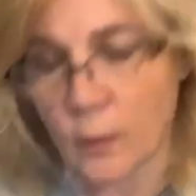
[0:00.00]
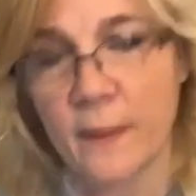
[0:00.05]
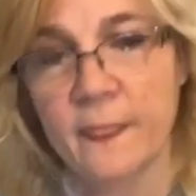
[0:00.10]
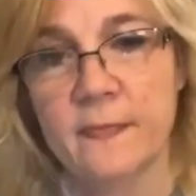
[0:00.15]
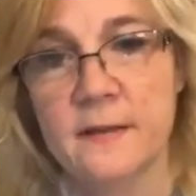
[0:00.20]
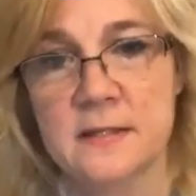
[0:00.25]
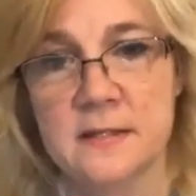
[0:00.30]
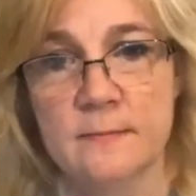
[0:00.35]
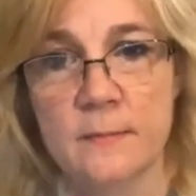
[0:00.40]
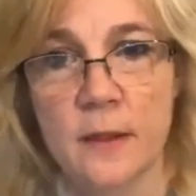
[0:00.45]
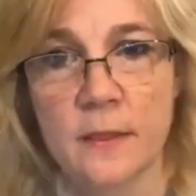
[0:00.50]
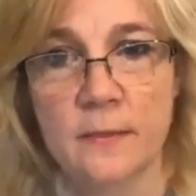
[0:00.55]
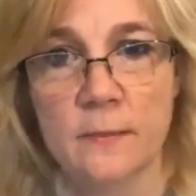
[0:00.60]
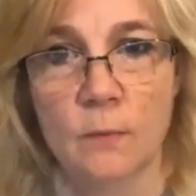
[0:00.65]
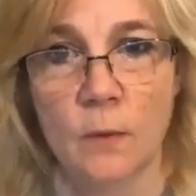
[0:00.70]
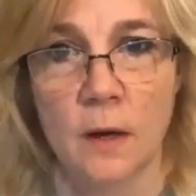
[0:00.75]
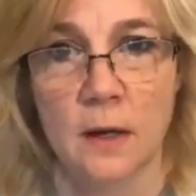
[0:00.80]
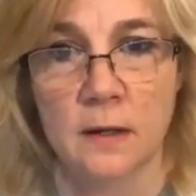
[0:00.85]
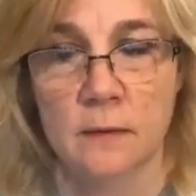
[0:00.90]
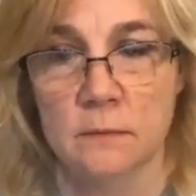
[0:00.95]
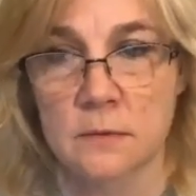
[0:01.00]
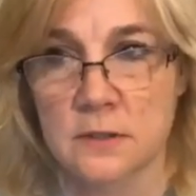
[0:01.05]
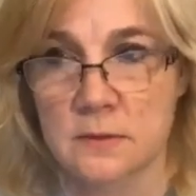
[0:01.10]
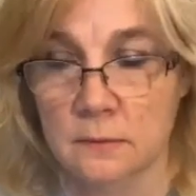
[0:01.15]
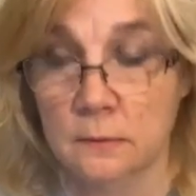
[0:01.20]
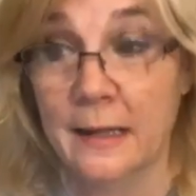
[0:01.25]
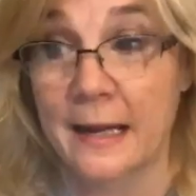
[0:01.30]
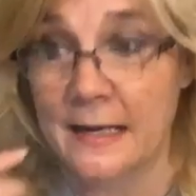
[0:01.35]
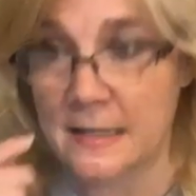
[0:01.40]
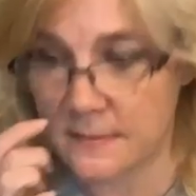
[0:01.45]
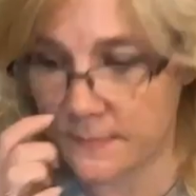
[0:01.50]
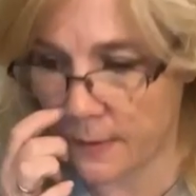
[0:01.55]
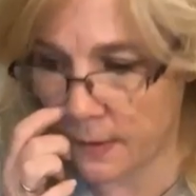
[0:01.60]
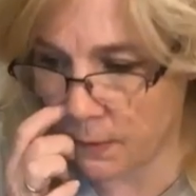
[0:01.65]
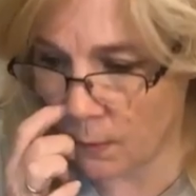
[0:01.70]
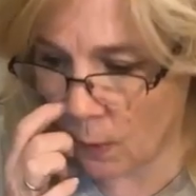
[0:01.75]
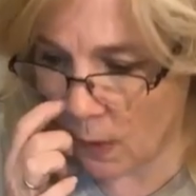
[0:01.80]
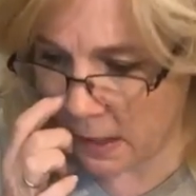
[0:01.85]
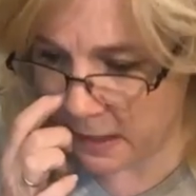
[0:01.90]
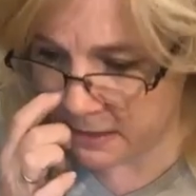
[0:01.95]
of what this month was, last
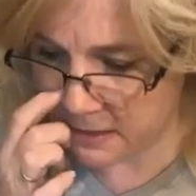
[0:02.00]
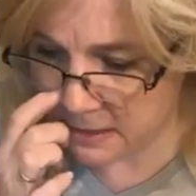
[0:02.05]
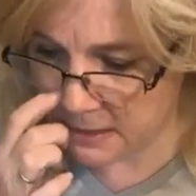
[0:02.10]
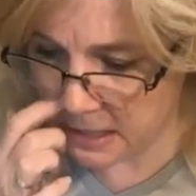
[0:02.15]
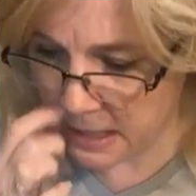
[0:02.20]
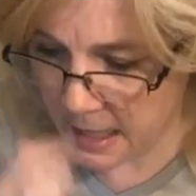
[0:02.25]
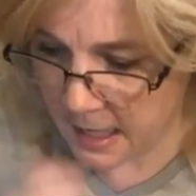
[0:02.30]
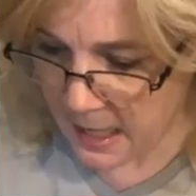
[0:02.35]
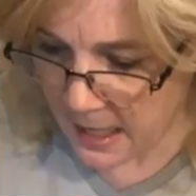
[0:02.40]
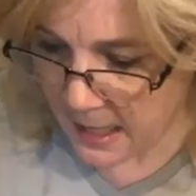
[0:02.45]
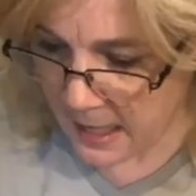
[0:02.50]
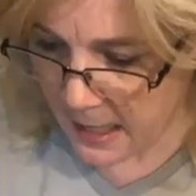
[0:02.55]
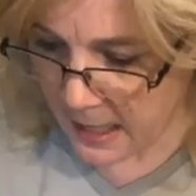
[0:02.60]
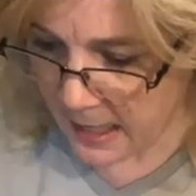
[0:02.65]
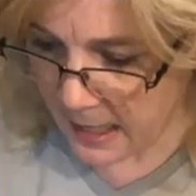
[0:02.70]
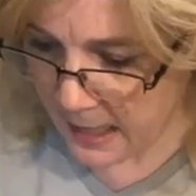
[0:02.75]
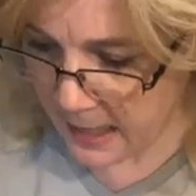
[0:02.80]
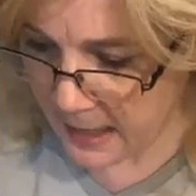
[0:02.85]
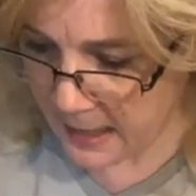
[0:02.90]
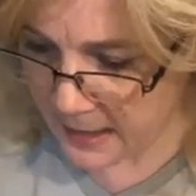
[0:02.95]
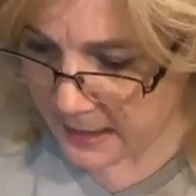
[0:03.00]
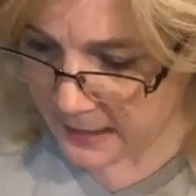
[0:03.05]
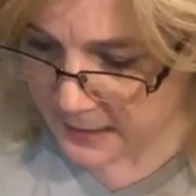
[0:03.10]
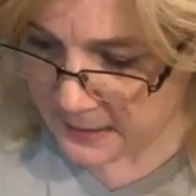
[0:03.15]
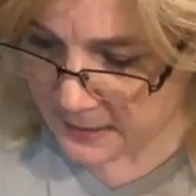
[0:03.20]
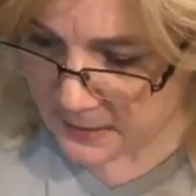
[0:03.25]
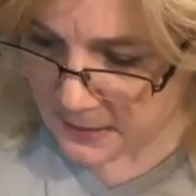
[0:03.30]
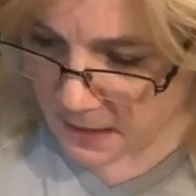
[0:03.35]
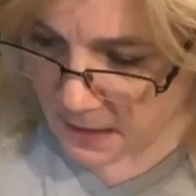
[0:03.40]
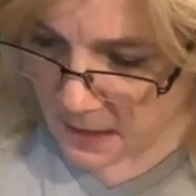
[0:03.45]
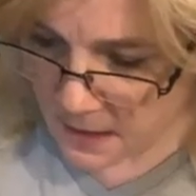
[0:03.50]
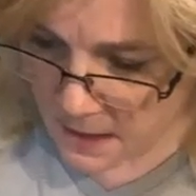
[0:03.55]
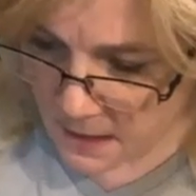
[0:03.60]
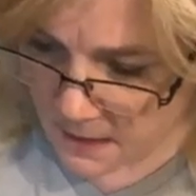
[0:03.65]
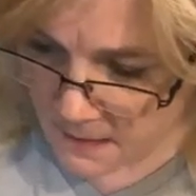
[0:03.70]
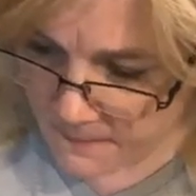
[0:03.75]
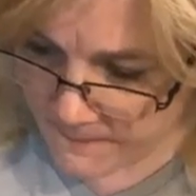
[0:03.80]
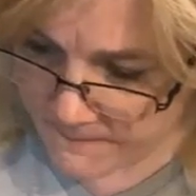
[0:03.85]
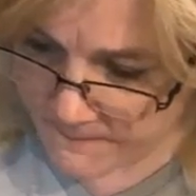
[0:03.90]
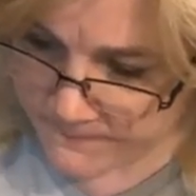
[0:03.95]
month was, and
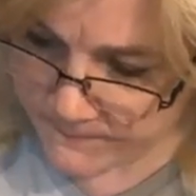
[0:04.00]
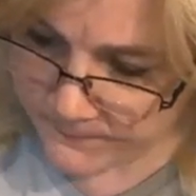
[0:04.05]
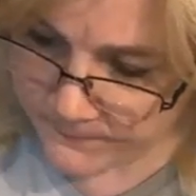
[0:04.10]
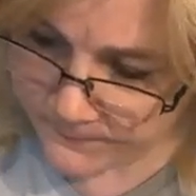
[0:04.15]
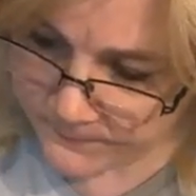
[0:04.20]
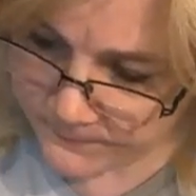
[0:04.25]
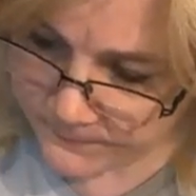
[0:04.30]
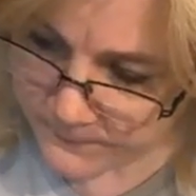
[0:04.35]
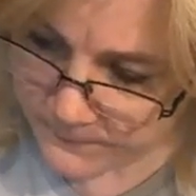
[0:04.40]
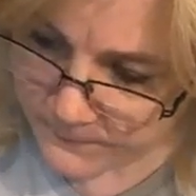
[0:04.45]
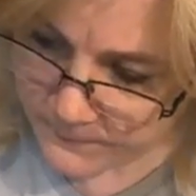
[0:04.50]
I'll